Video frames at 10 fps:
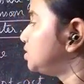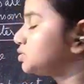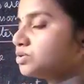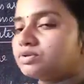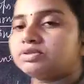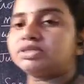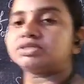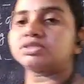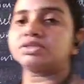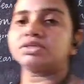So
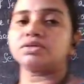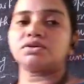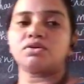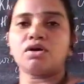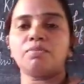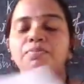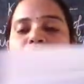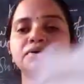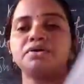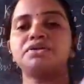this crop
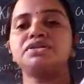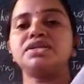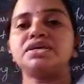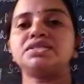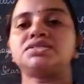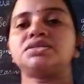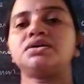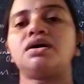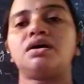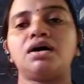needs
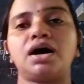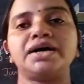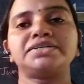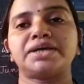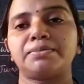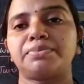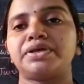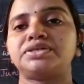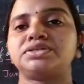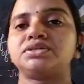a high
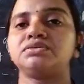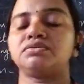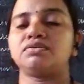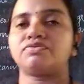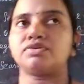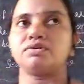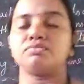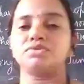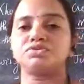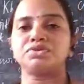temperature
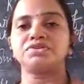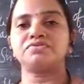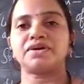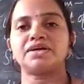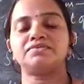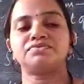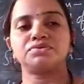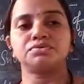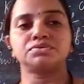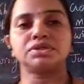from 25
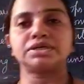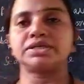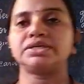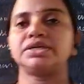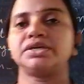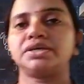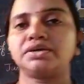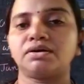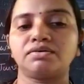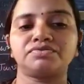to 30
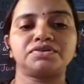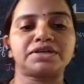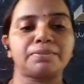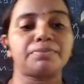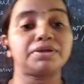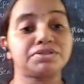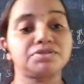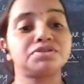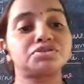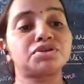degree of
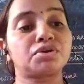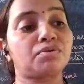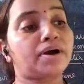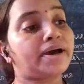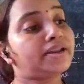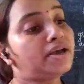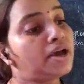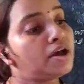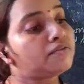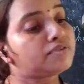temperature is required
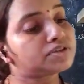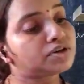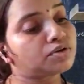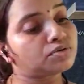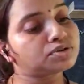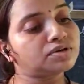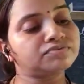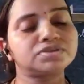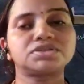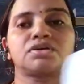for the growth
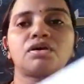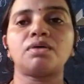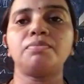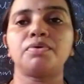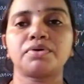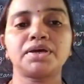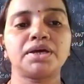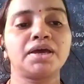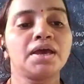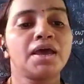of this crop.
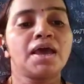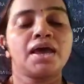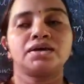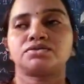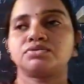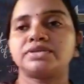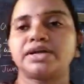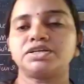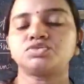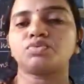Okay, so
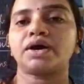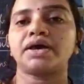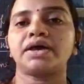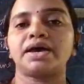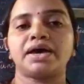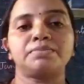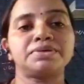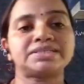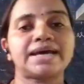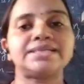that is why, and
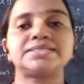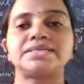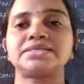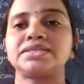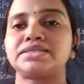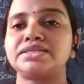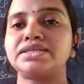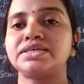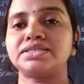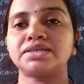besides this it
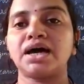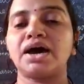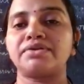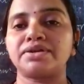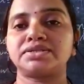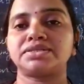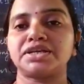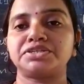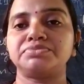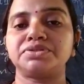needs 100
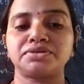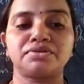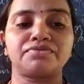centimeter